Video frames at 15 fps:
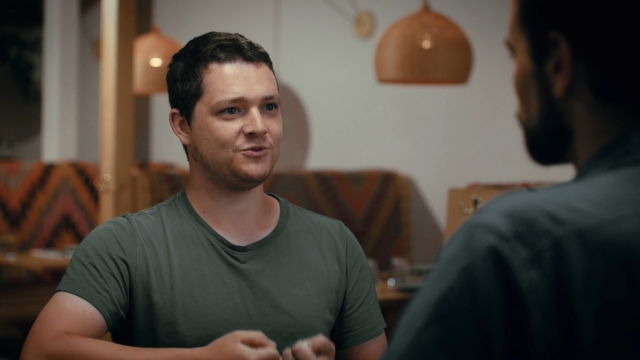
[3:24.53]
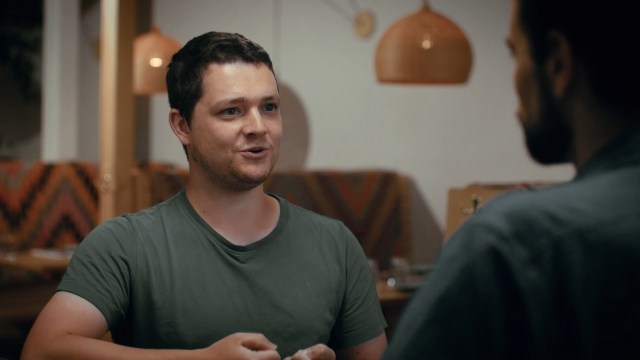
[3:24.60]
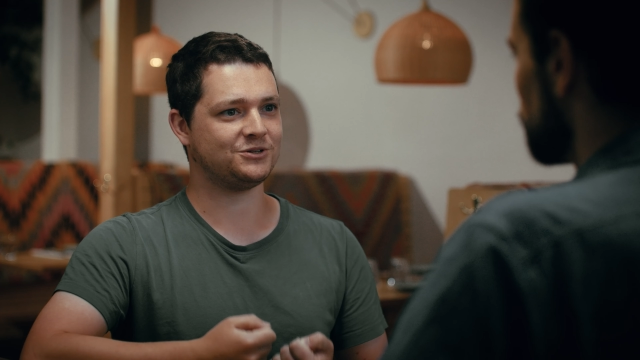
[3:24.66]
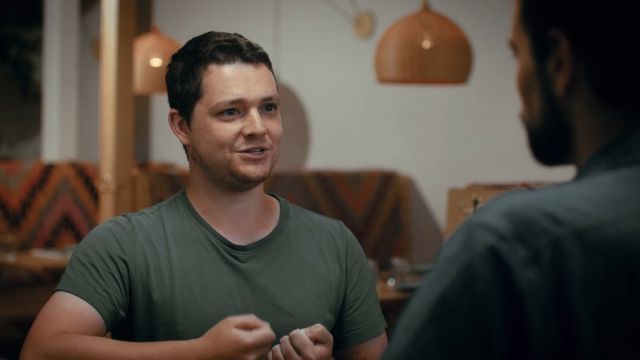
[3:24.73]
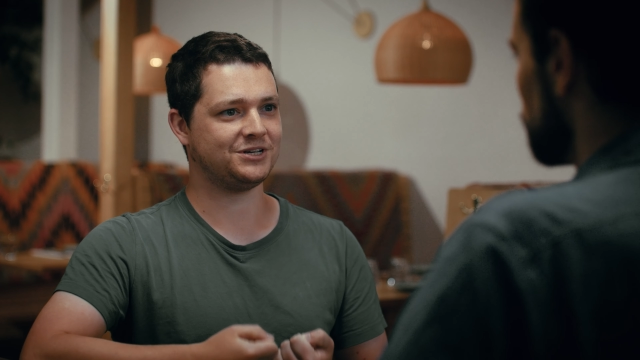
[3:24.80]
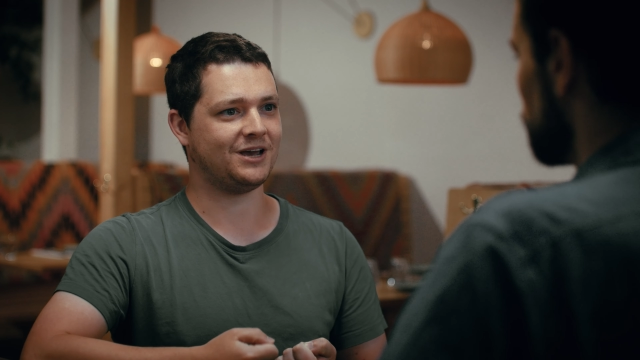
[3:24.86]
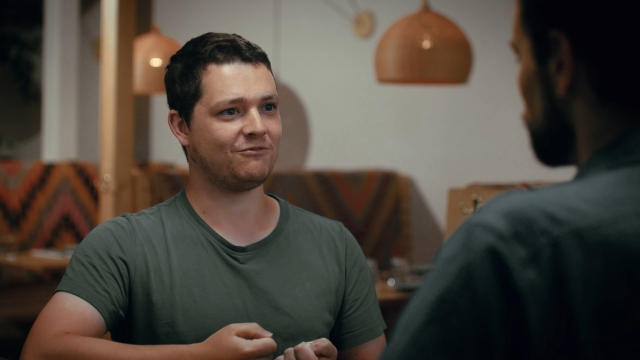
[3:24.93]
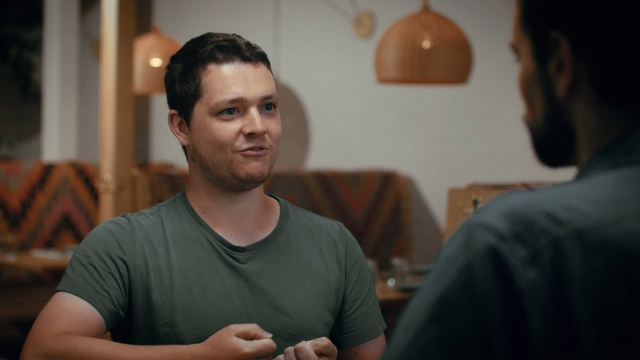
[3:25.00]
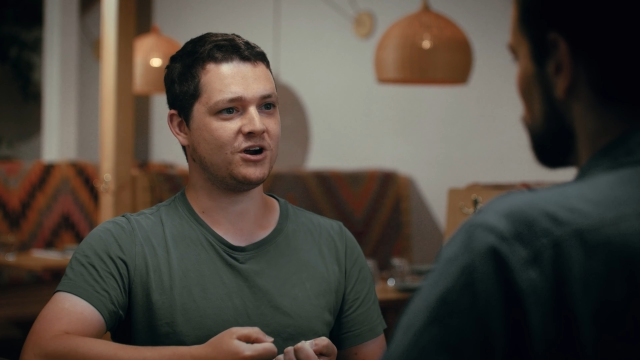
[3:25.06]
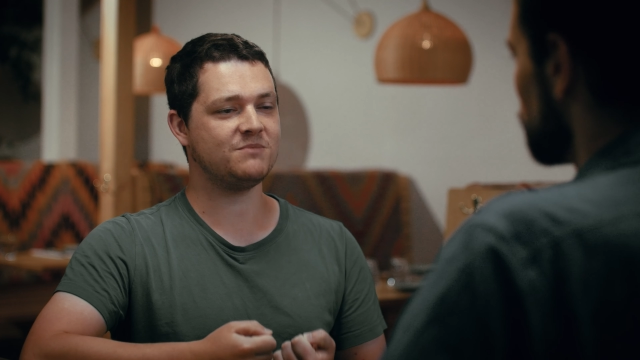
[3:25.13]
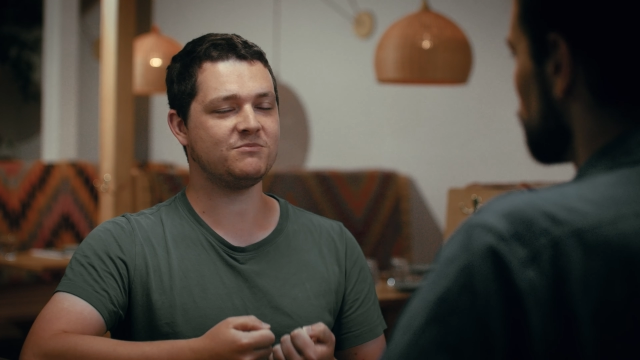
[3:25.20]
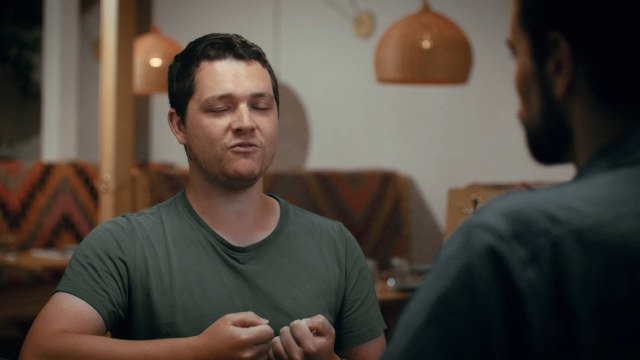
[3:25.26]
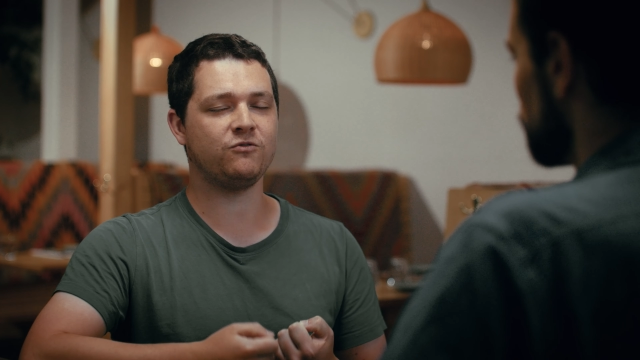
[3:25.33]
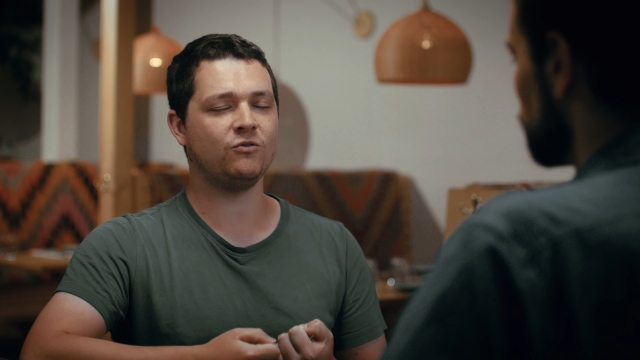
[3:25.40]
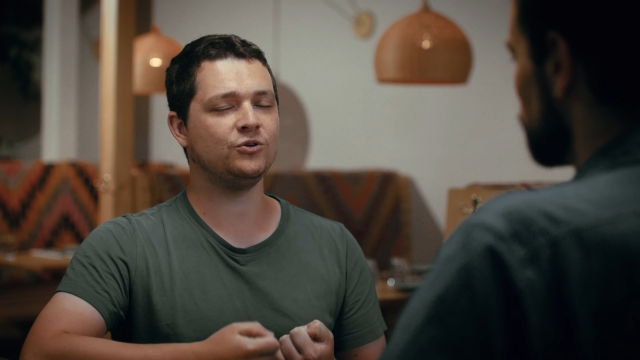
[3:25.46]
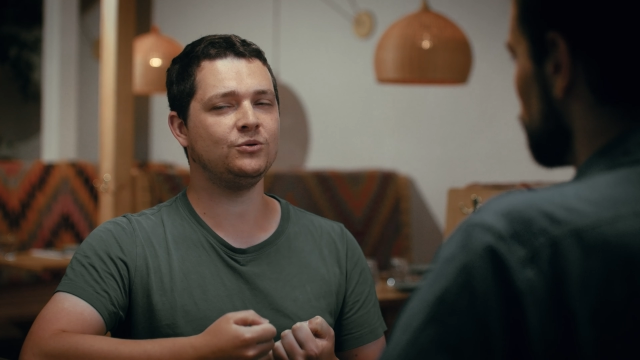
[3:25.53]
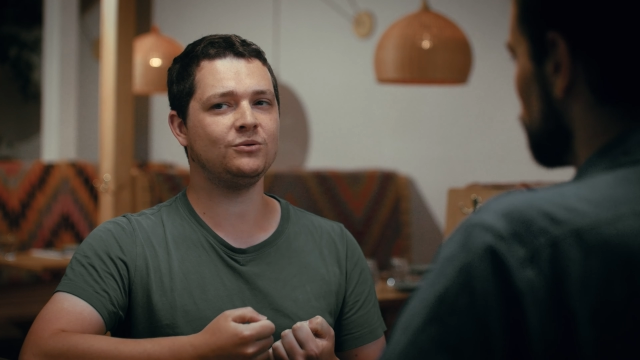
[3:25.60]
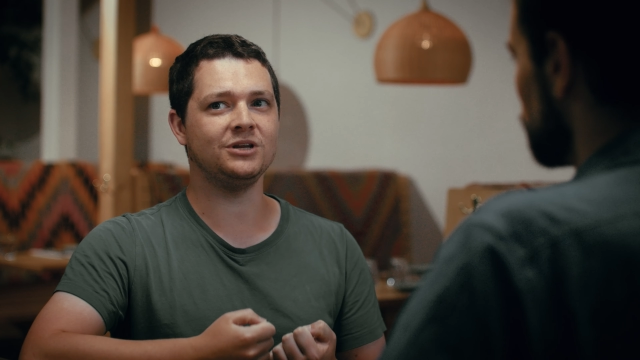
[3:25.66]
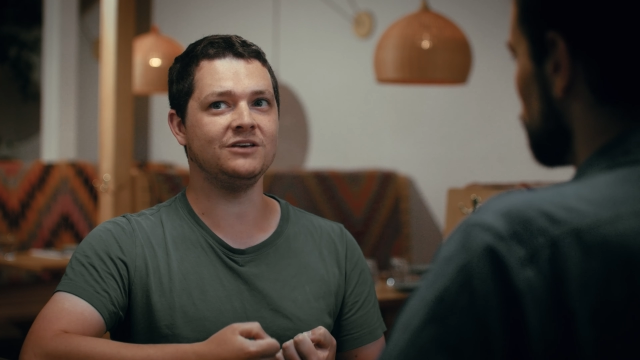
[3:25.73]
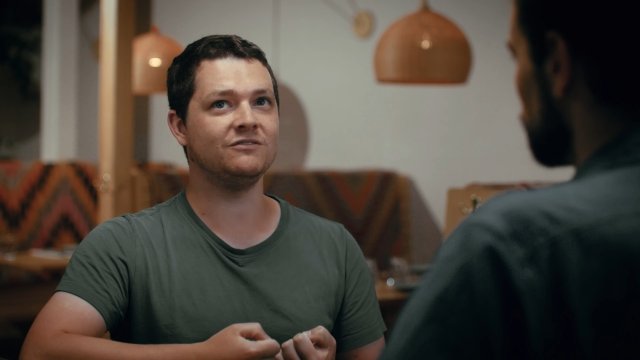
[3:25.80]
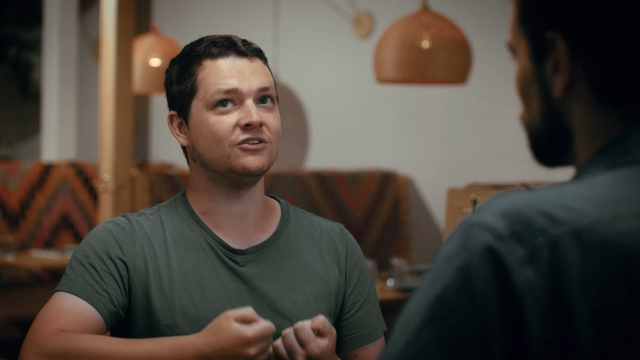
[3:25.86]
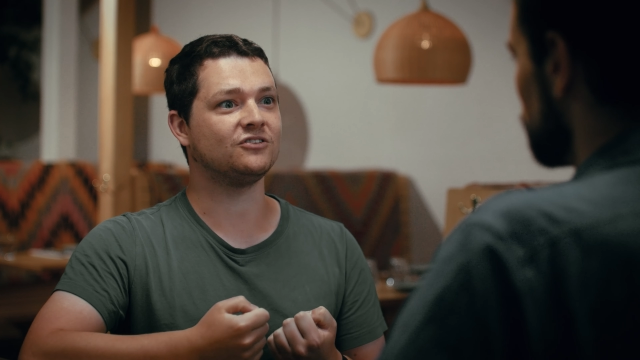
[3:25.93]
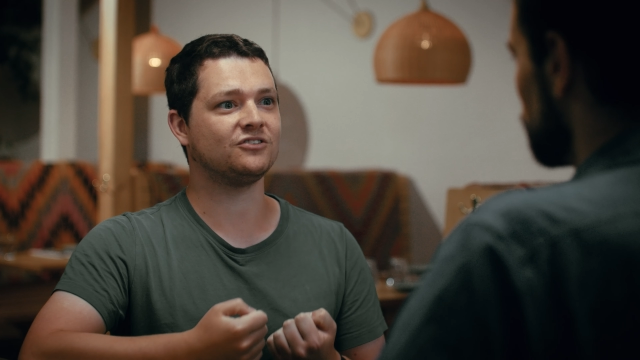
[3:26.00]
got to get right before you can even